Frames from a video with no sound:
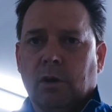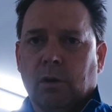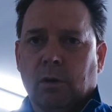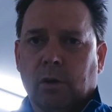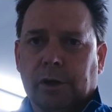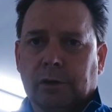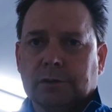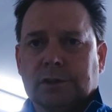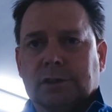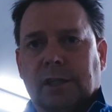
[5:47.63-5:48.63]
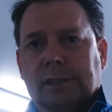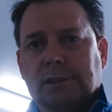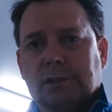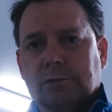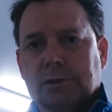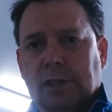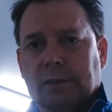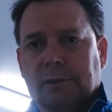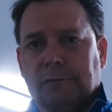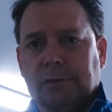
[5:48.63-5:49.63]
Oil, just like it's used
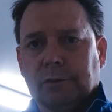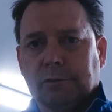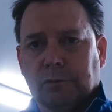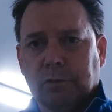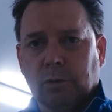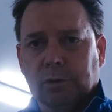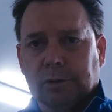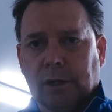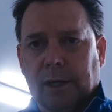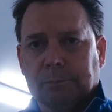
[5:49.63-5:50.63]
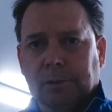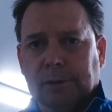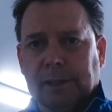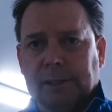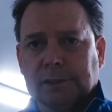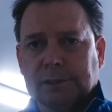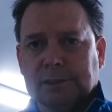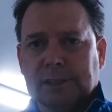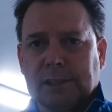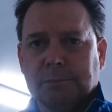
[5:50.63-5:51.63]
out in the field for foliar
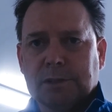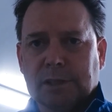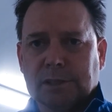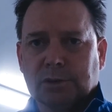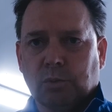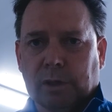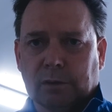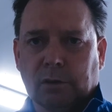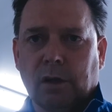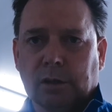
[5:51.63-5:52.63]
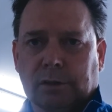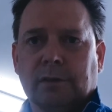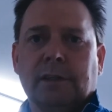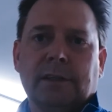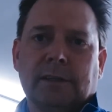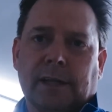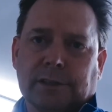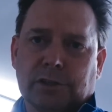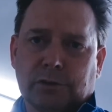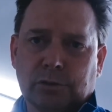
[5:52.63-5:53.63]
applications, keeps things wetter longer.
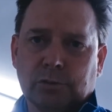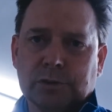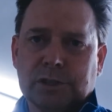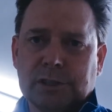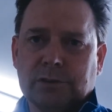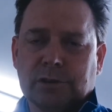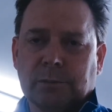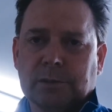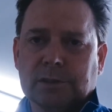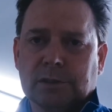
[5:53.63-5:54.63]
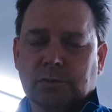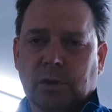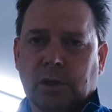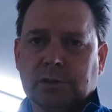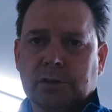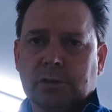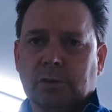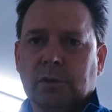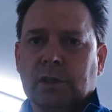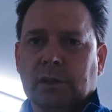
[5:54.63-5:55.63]
That's true with seed treatments as well
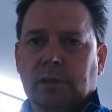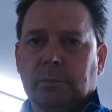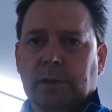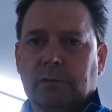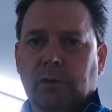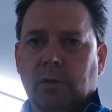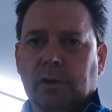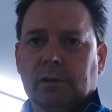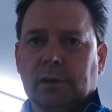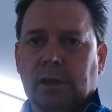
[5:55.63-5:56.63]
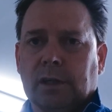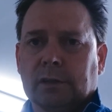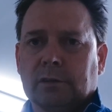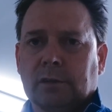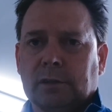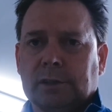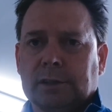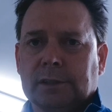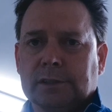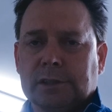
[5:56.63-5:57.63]
too. A little bit of oil
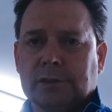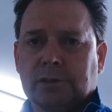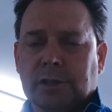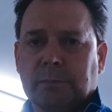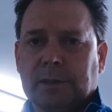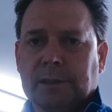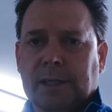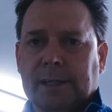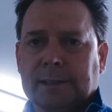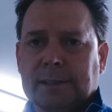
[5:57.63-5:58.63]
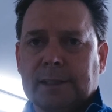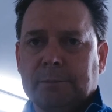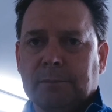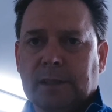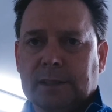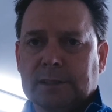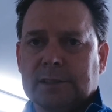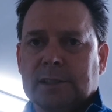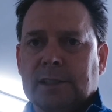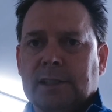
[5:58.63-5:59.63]
in a seed treatment can keep
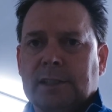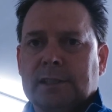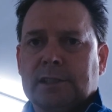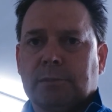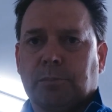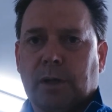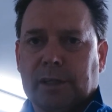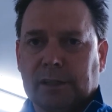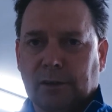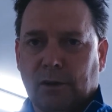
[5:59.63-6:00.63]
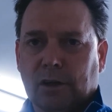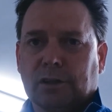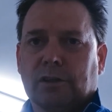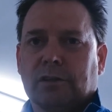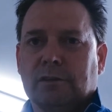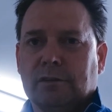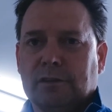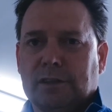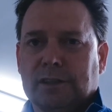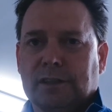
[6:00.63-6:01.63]
things spreading longer
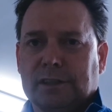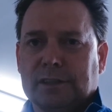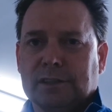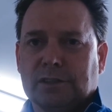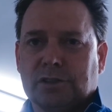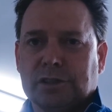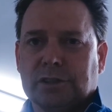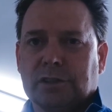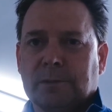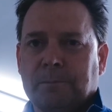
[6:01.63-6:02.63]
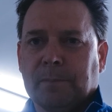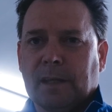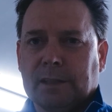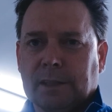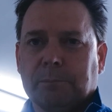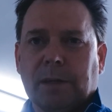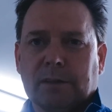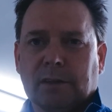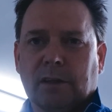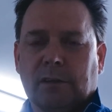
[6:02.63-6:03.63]
in the treater and get
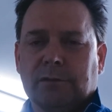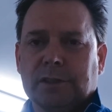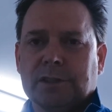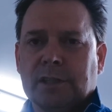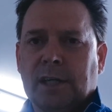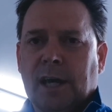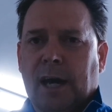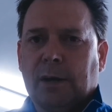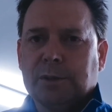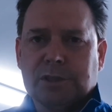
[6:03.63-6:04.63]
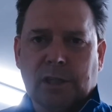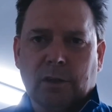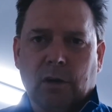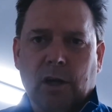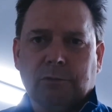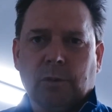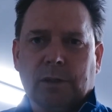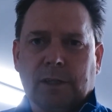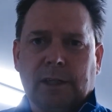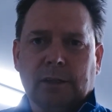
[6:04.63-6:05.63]
better coverage. I would start off
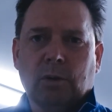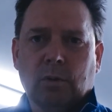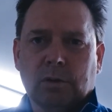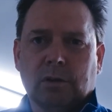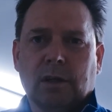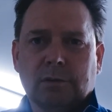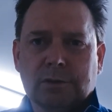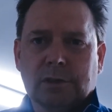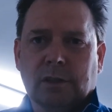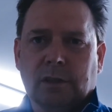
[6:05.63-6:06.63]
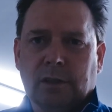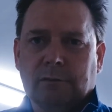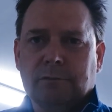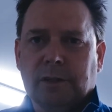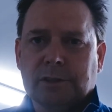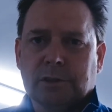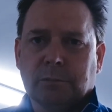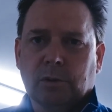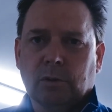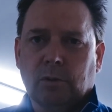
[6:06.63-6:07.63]
with a 1/4 ounce of
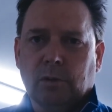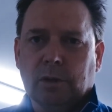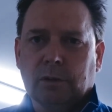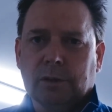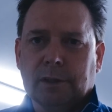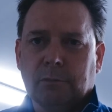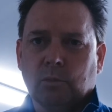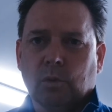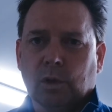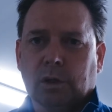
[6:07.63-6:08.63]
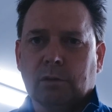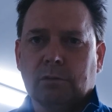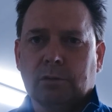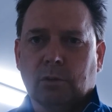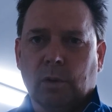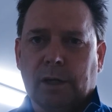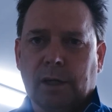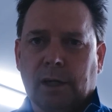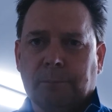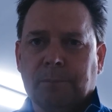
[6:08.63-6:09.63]
vegetable oil and then work your way
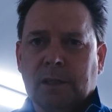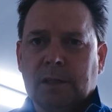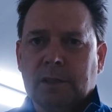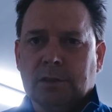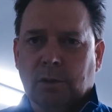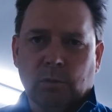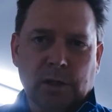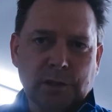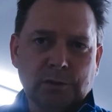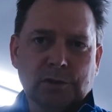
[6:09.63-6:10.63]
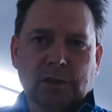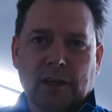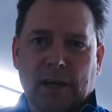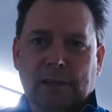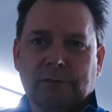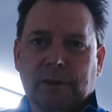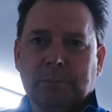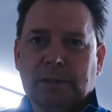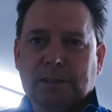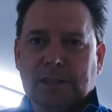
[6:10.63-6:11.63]
up. You don't want to use a lot of it
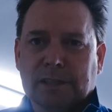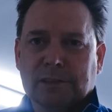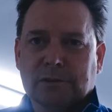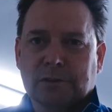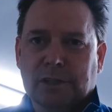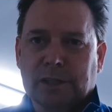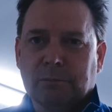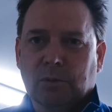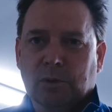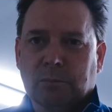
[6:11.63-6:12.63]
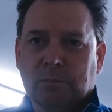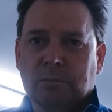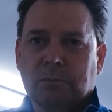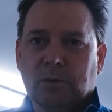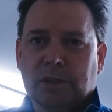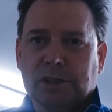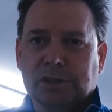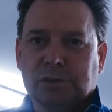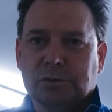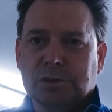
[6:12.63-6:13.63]
because that can create more
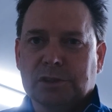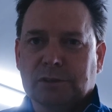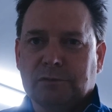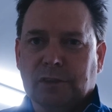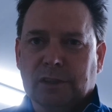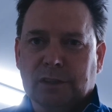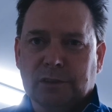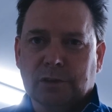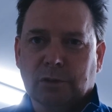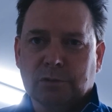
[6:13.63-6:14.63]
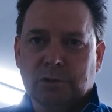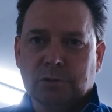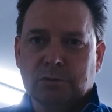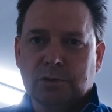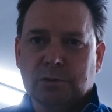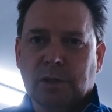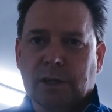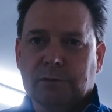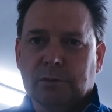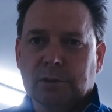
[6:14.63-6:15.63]
issues if you go too
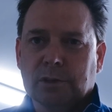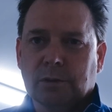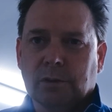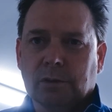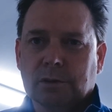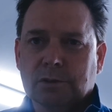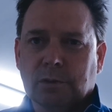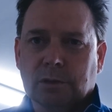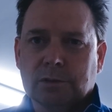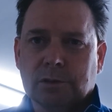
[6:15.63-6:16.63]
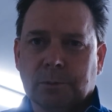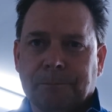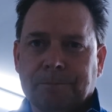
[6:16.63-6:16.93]
heavy with the oil as well too.